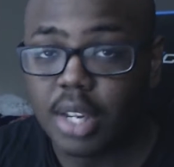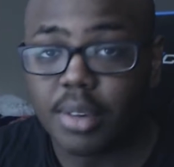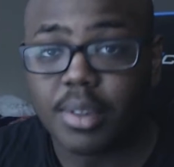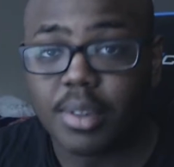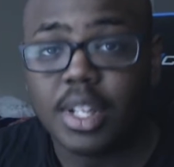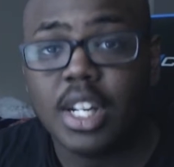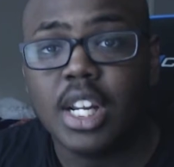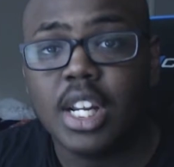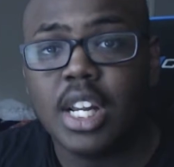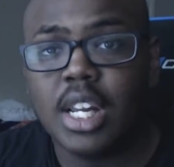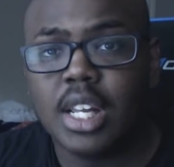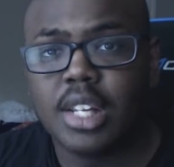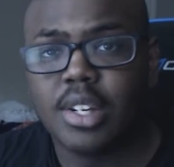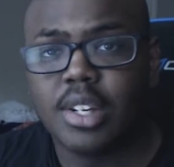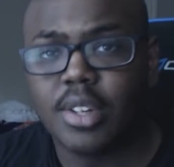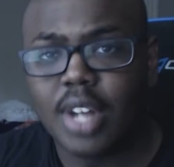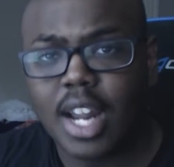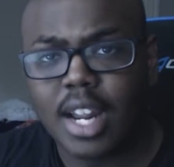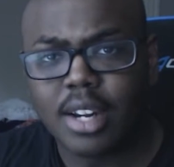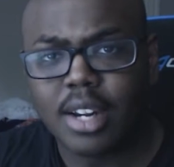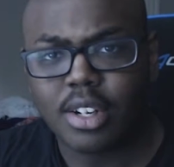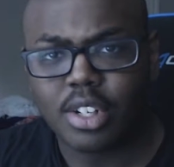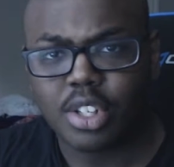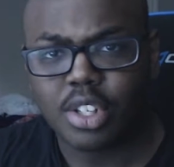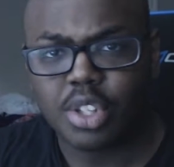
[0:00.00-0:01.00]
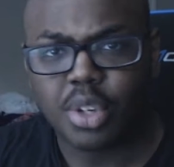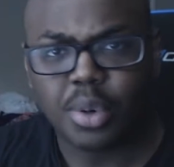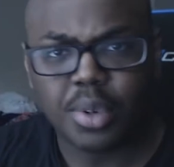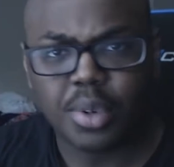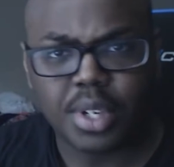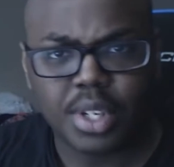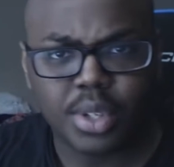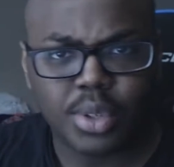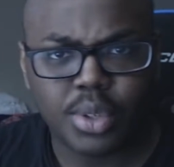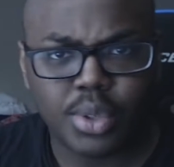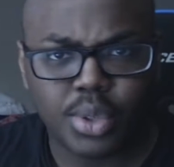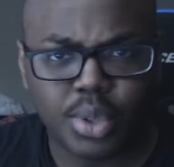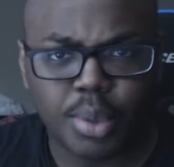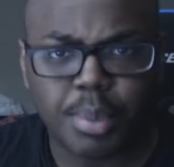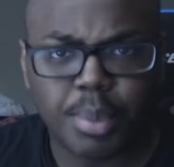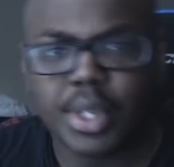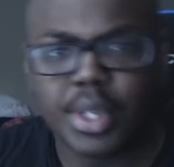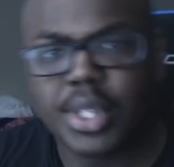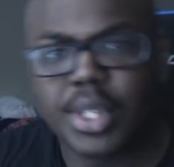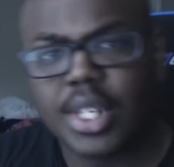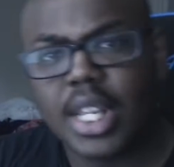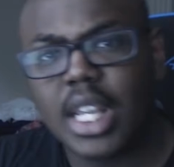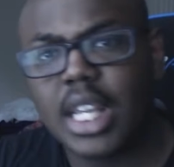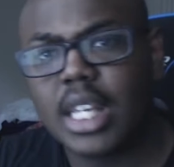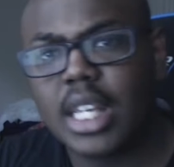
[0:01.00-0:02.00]
You know, they're not turning
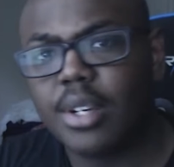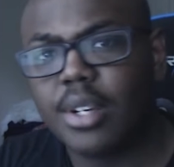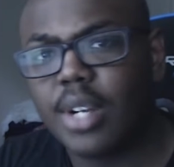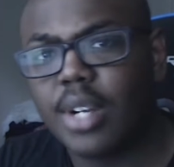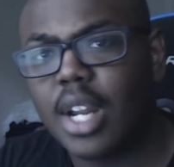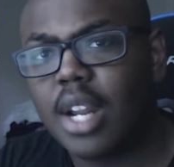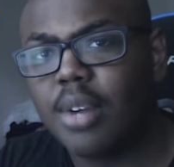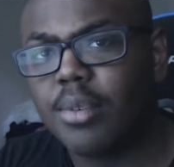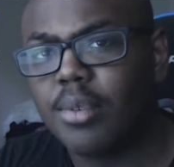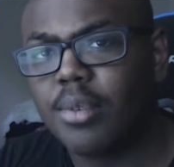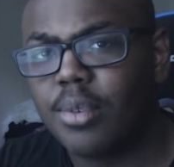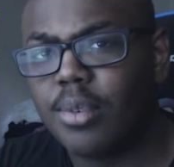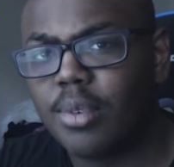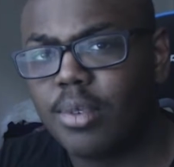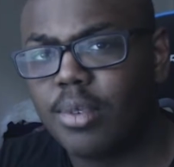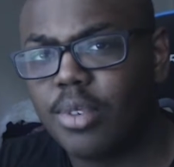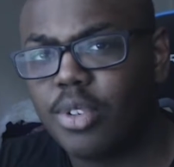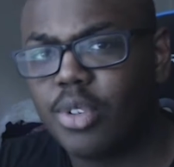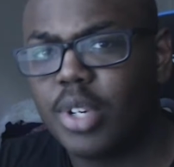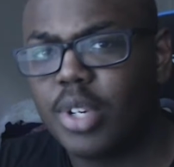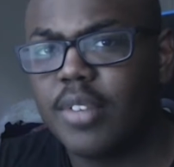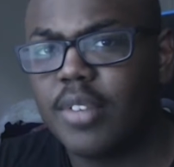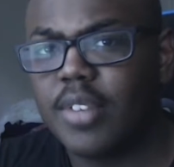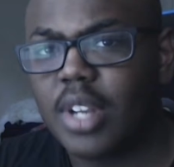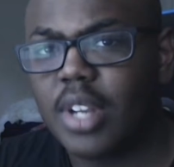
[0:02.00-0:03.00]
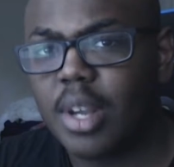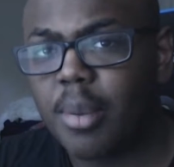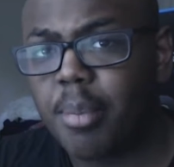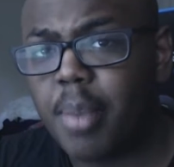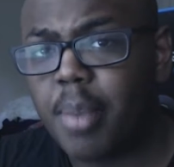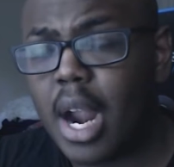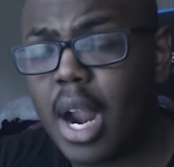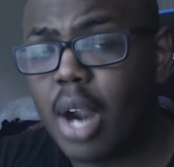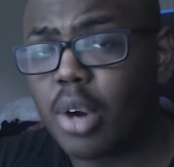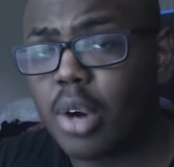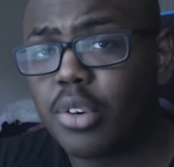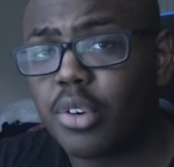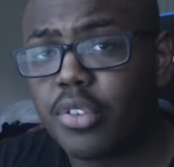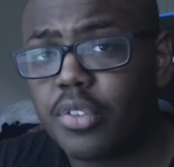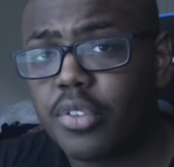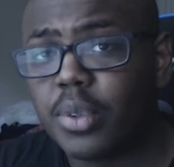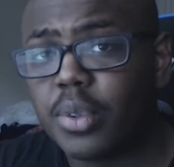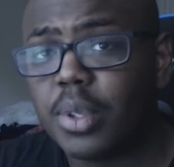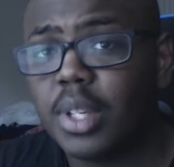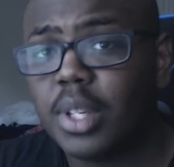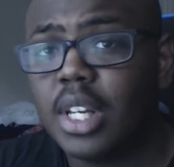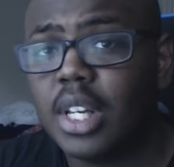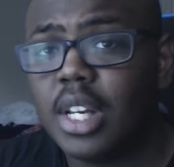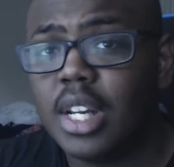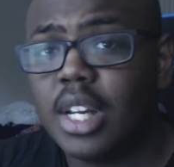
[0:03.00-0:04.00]
Super Saiyan. They're not retrieving a
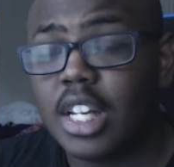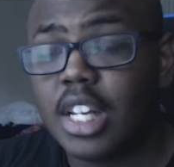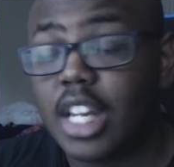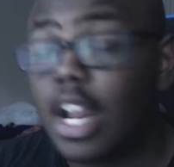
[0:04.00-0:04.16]
powerful.